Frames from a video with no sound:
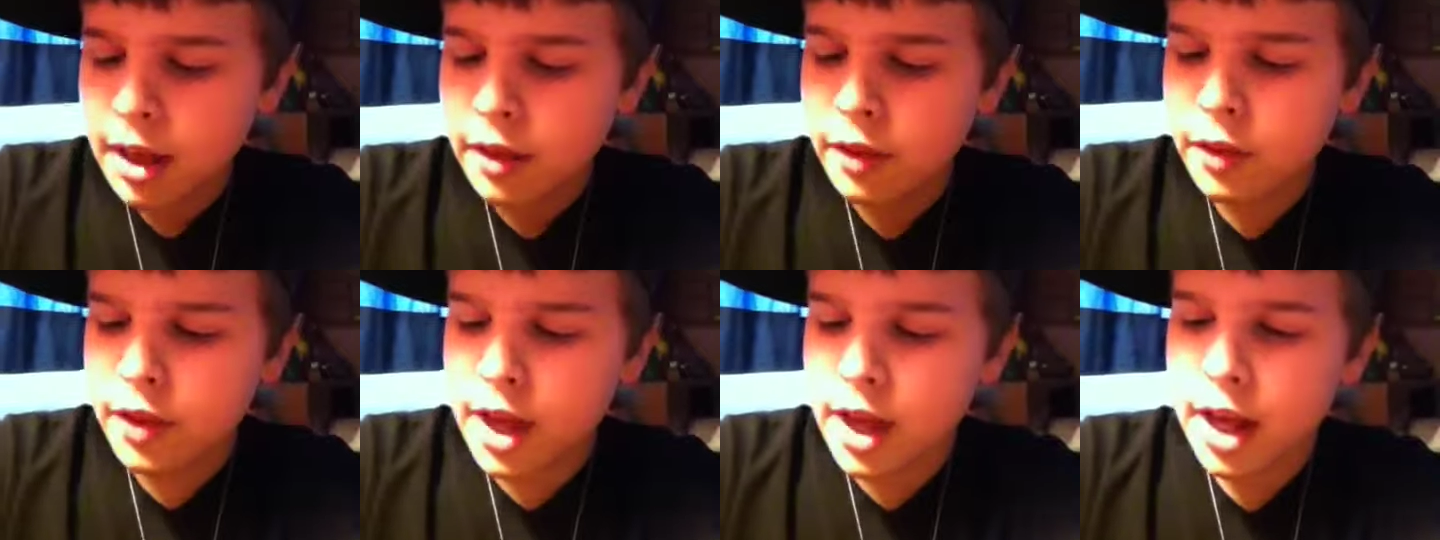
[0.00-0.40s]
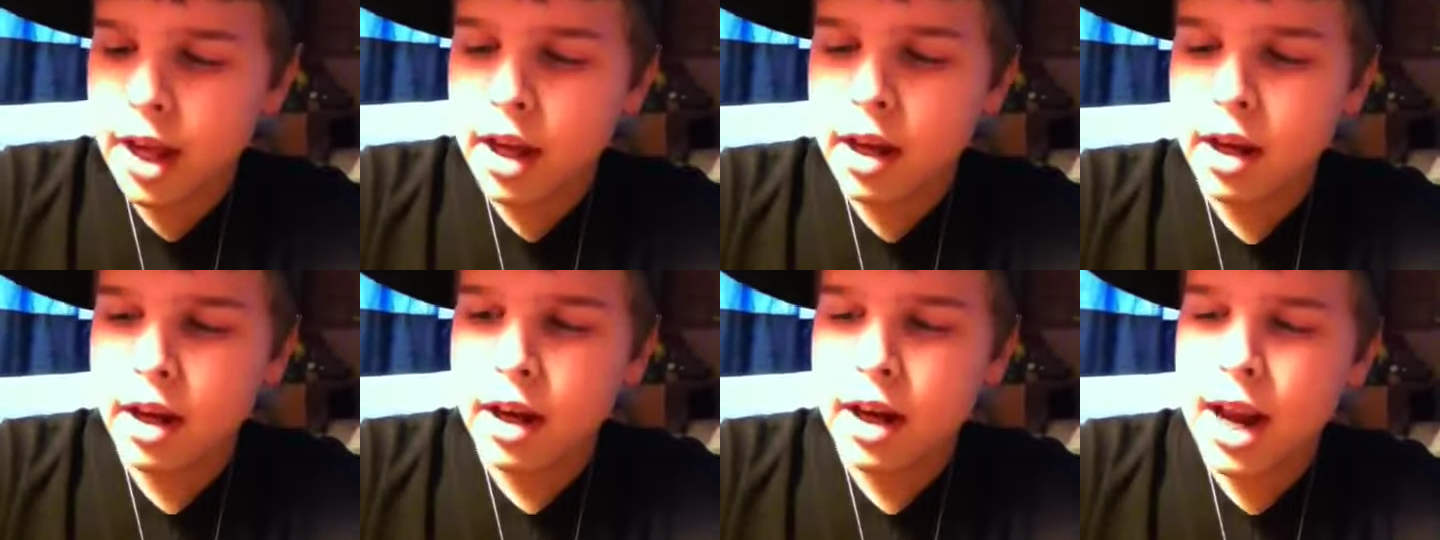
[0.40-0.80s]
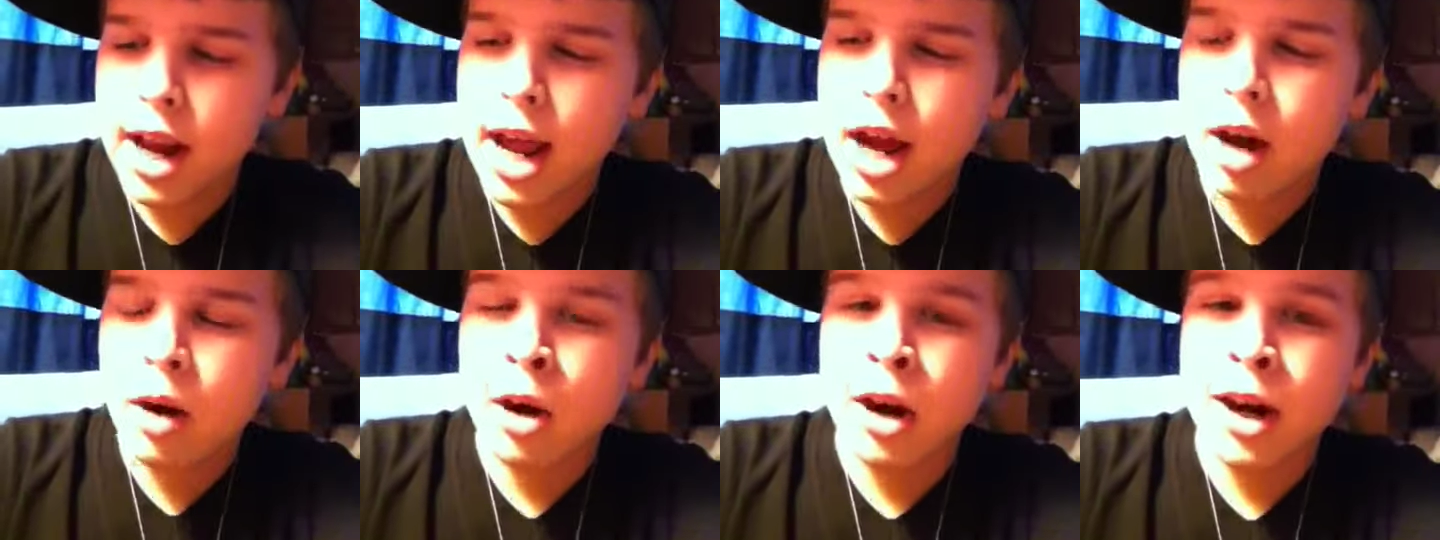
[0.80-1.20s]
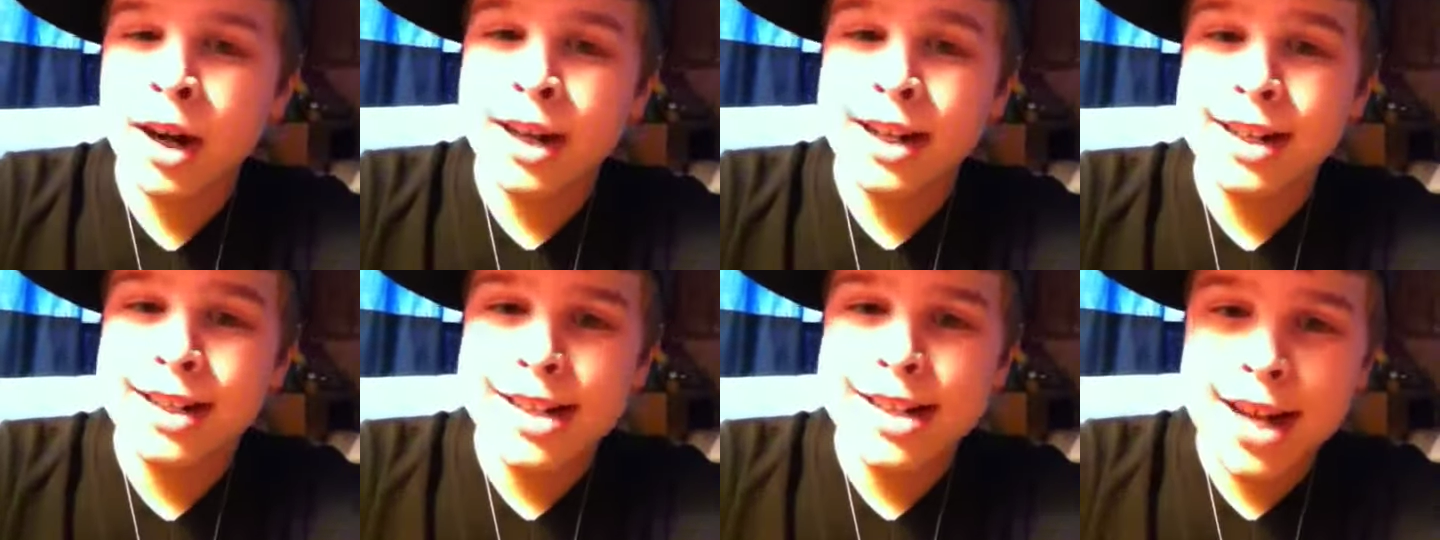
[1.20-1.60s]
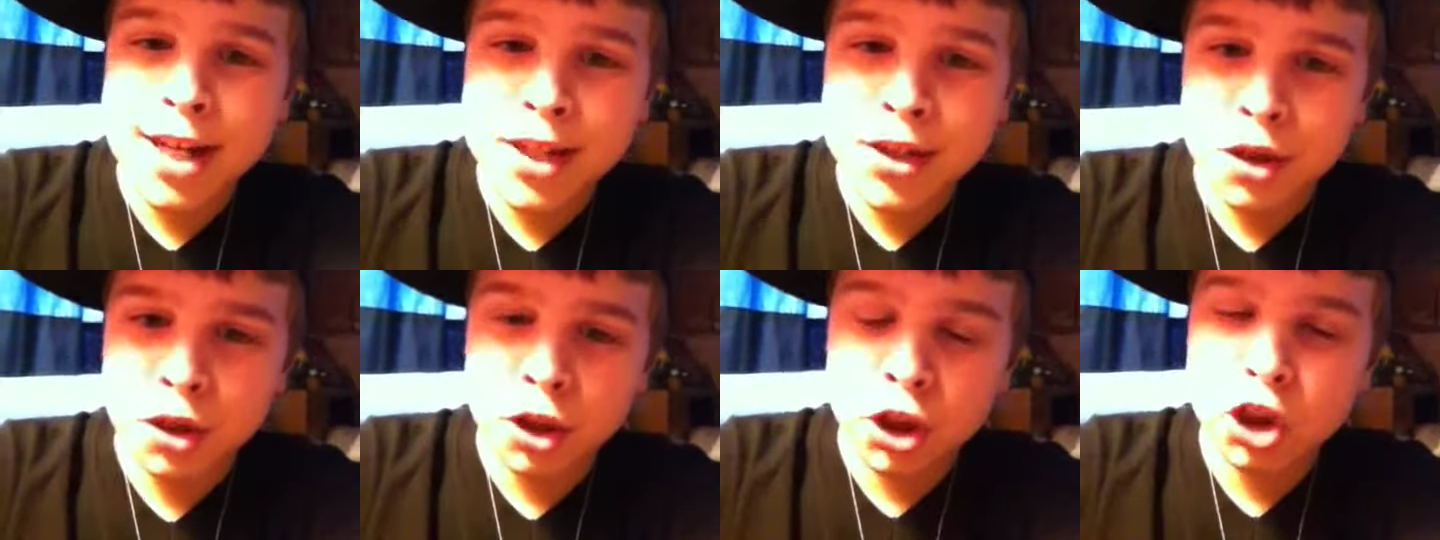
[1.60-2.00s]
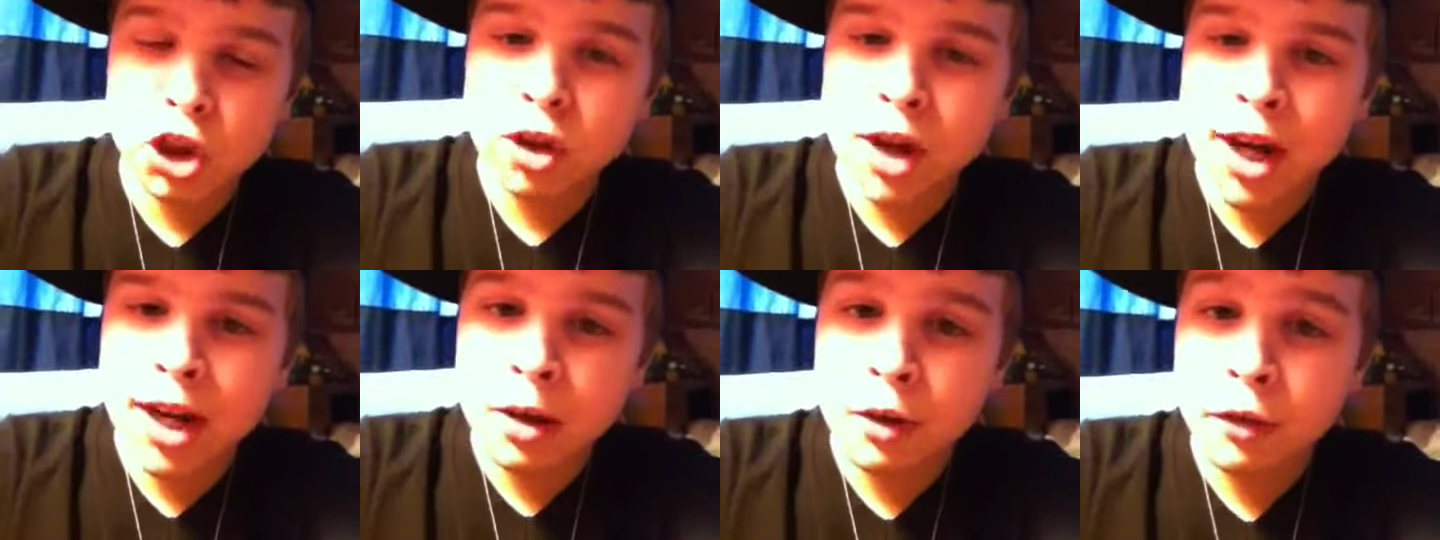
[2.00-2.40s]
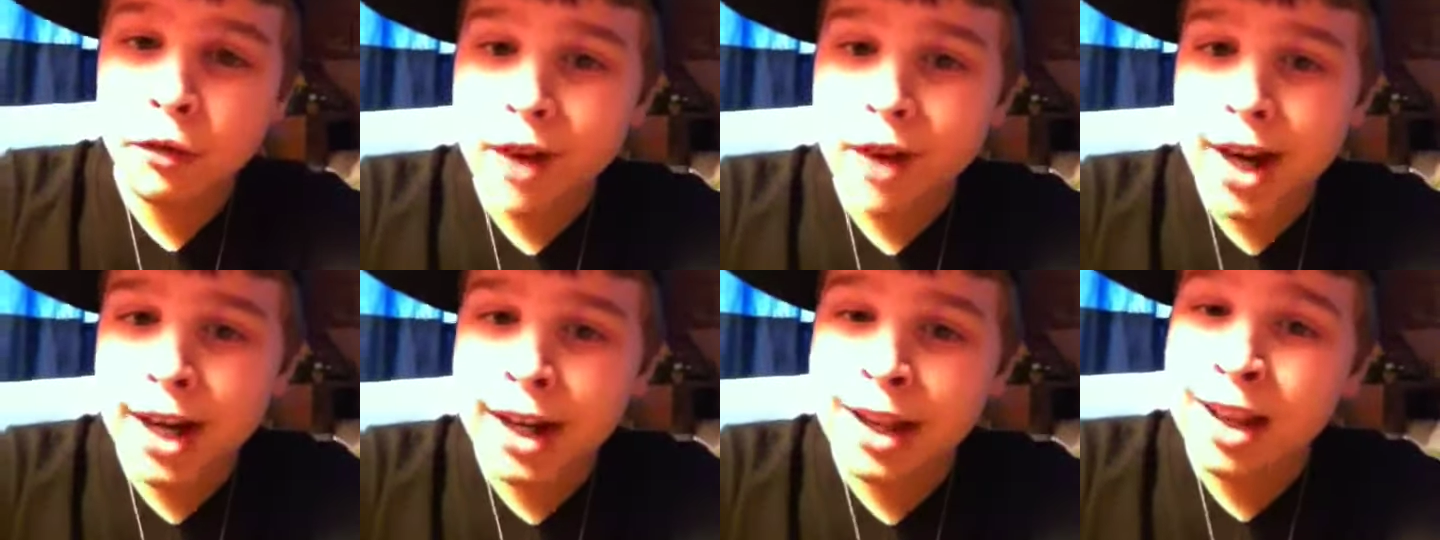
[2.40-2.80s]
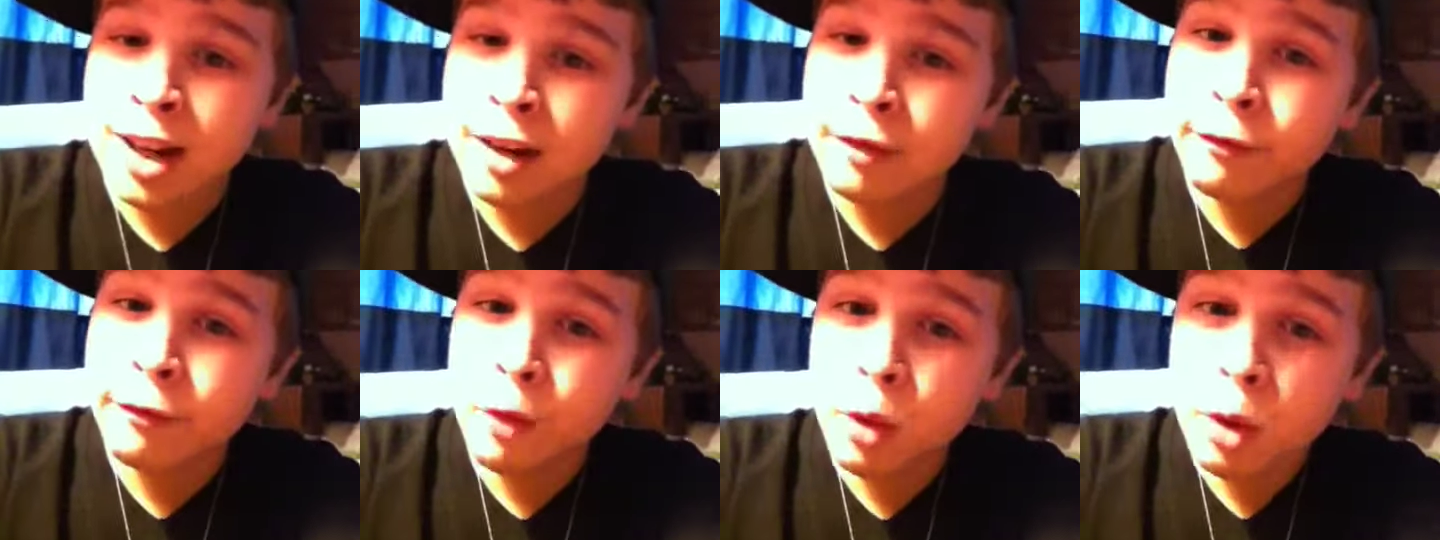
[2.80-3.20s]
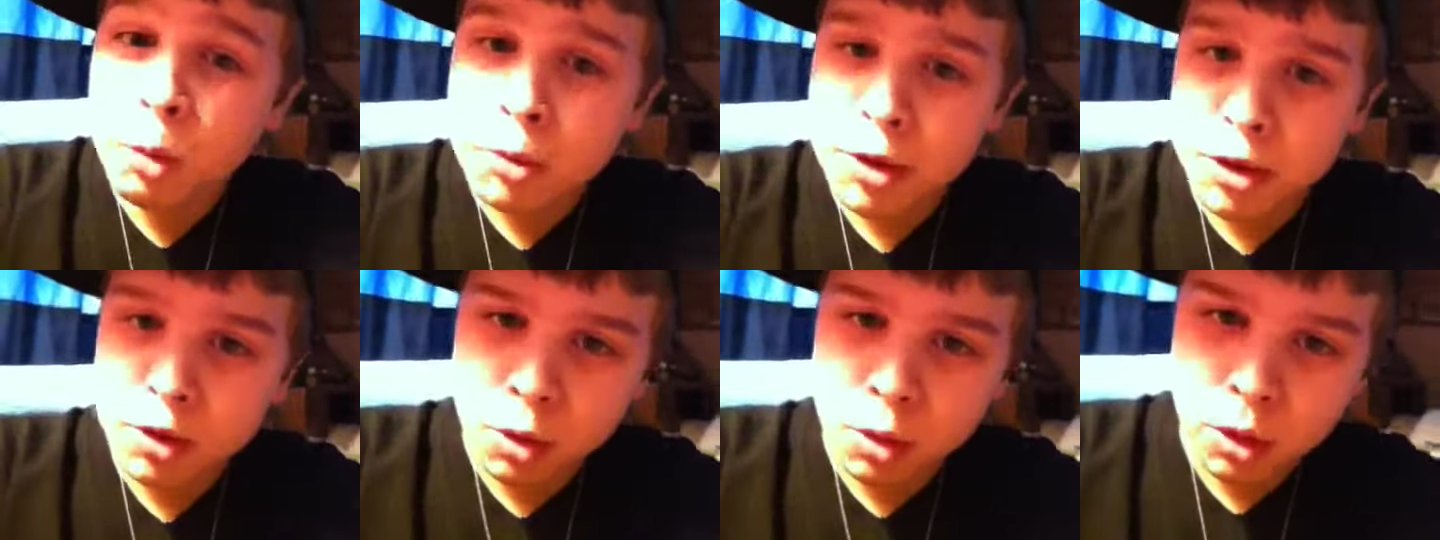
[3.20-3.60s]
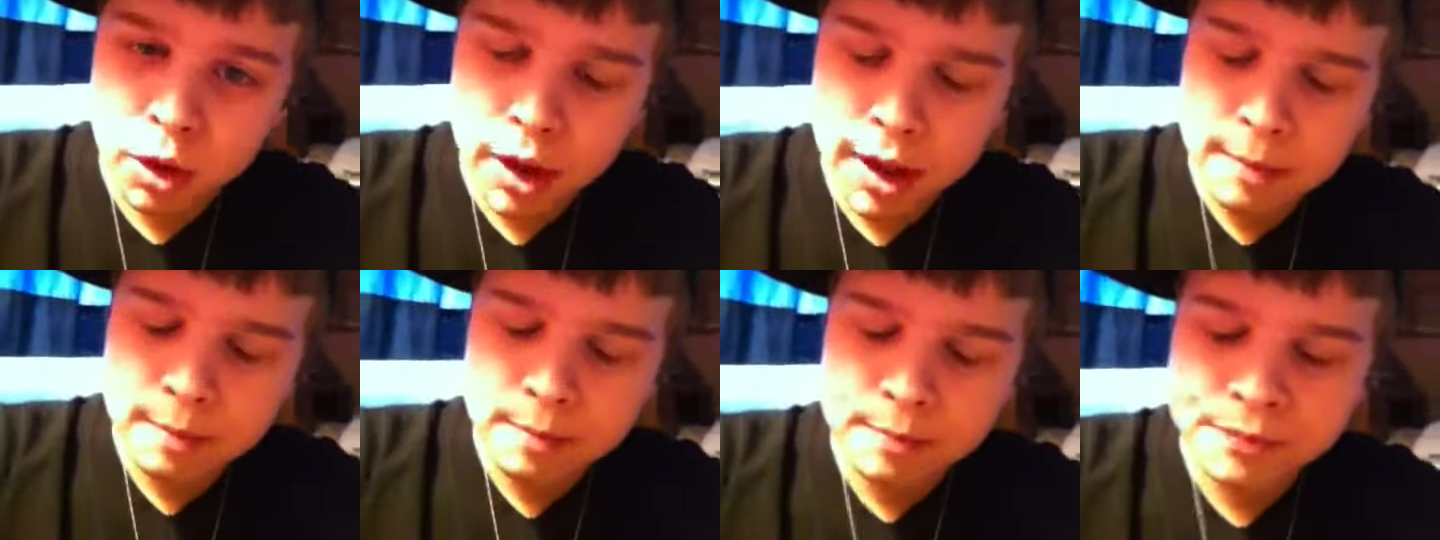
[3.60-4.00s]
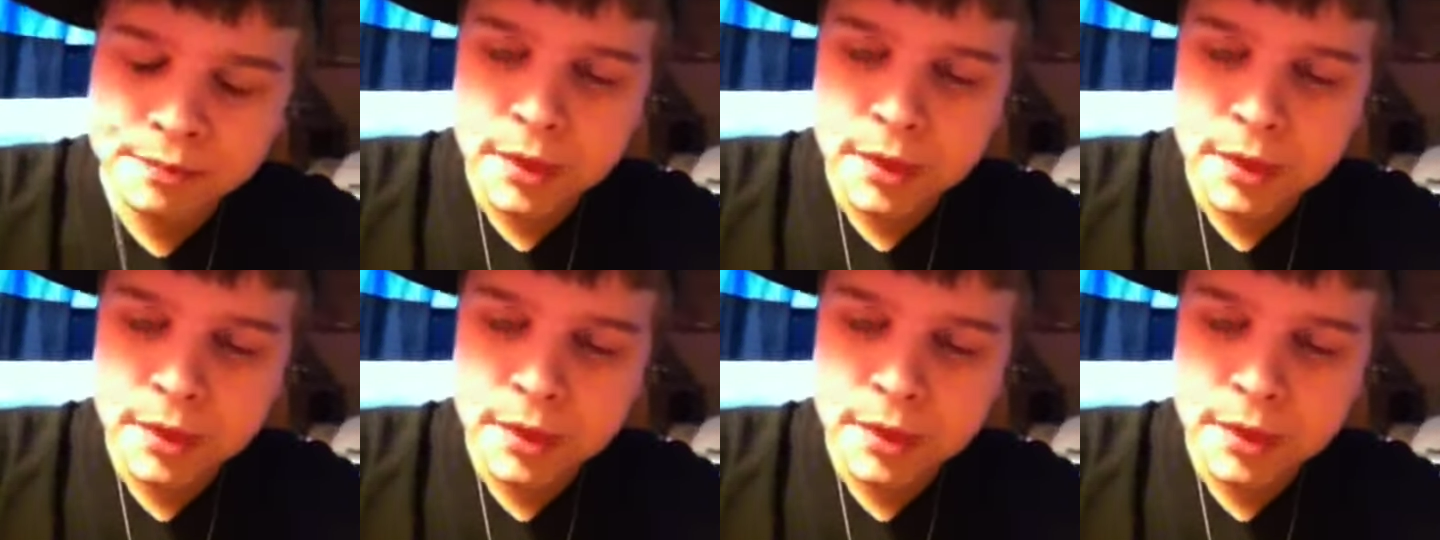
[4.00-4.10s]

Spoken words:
They now are in a desert trying to find an informatory,